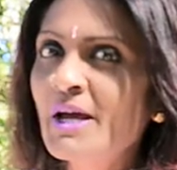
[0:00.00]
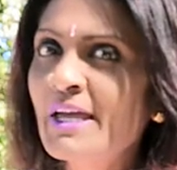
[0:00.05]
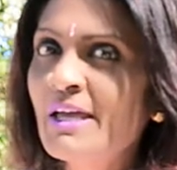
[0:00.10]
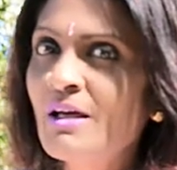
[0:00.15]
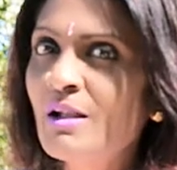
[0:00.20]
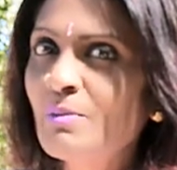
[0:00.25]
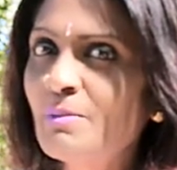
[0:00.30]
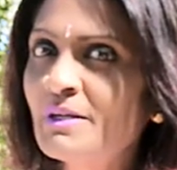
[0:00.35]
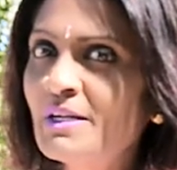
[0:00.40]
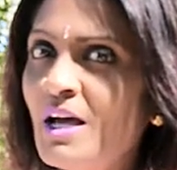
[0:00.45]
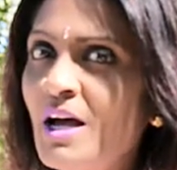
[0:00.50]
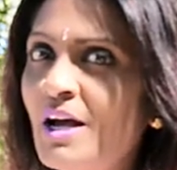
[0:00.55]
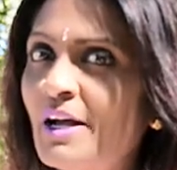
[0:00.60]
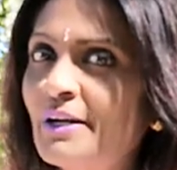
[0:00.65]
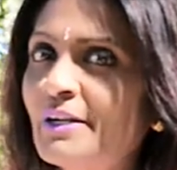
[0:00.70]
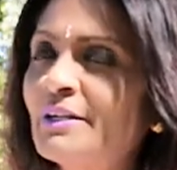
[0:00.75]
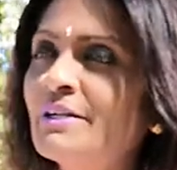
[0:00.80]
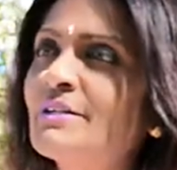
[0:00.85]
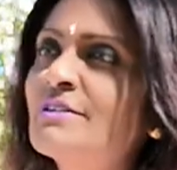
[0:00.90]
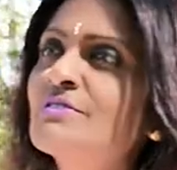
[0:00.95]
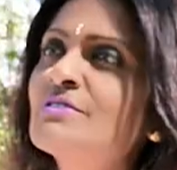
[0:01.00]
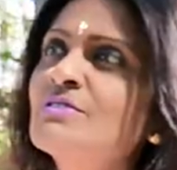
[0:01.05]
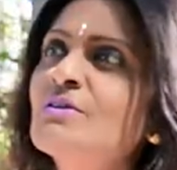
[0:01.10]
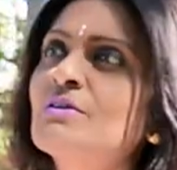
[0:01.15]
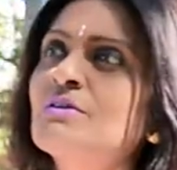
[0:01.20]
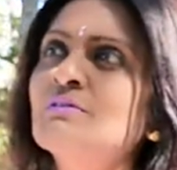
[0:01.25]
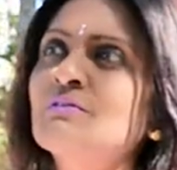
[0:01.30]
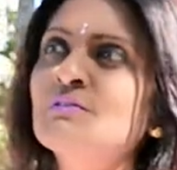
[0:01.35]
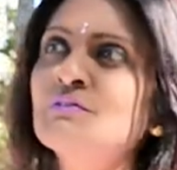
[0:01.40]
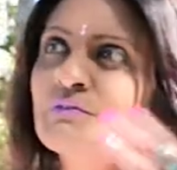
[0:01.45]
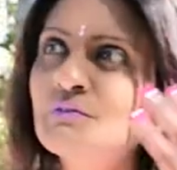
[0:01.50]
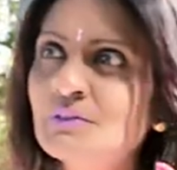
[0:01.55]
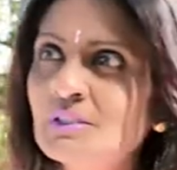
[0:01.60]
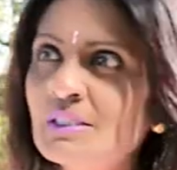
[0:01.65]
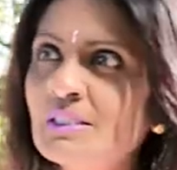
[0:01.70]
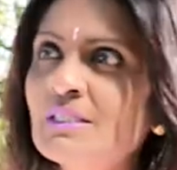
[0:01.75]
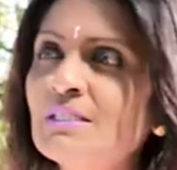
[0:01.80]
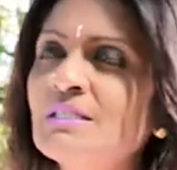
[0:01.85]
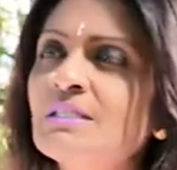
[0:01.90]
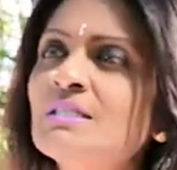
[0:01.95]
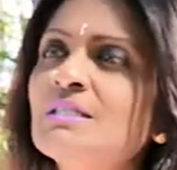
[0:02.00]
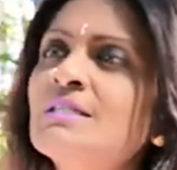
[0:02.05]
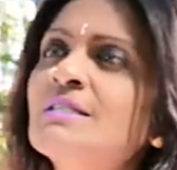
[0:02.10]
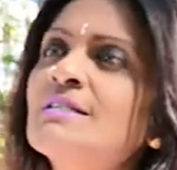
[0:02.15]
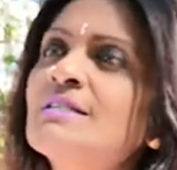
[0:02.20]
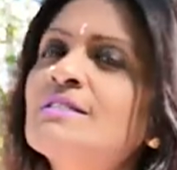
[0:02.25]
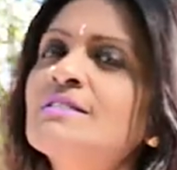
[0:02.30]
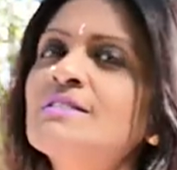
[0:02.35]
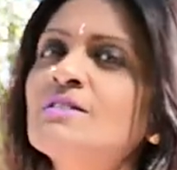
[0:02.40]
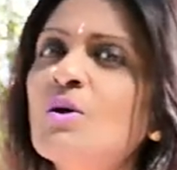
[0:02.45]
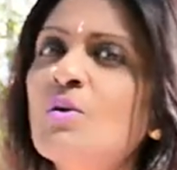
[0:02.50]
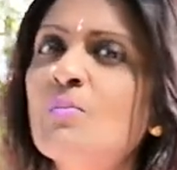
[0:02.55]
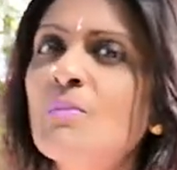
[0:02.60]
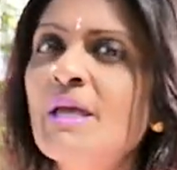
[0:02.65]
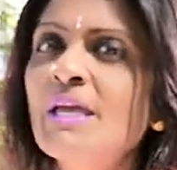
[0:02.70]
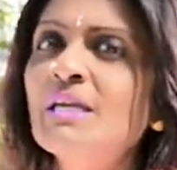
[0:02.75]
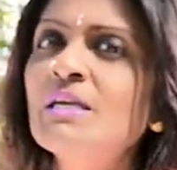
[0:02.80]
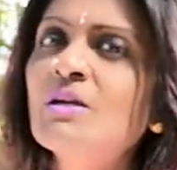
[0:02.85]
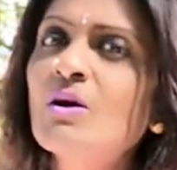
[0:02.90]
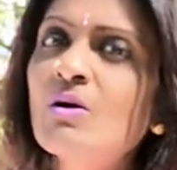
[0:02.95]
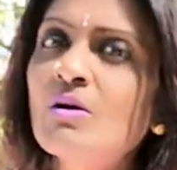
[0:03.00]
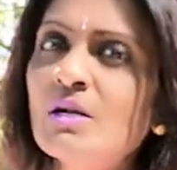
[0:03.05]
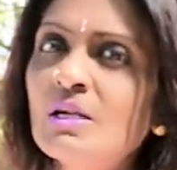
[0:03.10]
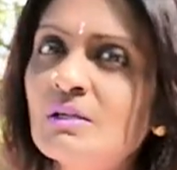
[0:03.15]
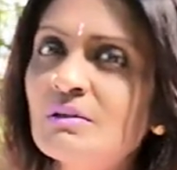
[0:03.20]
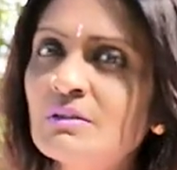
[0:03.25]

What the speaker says: help or not? Sort of. So make your